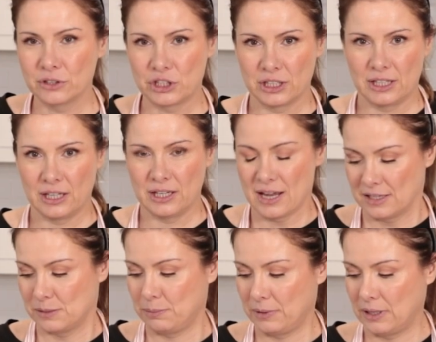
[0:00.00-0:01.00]
the chicken
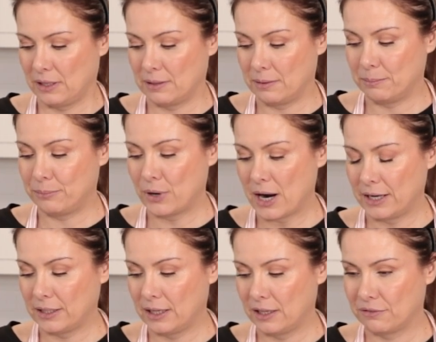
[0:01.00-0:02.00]
has been
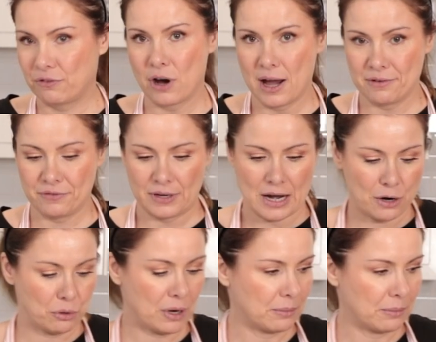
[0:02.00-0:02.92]
brining for half an hour.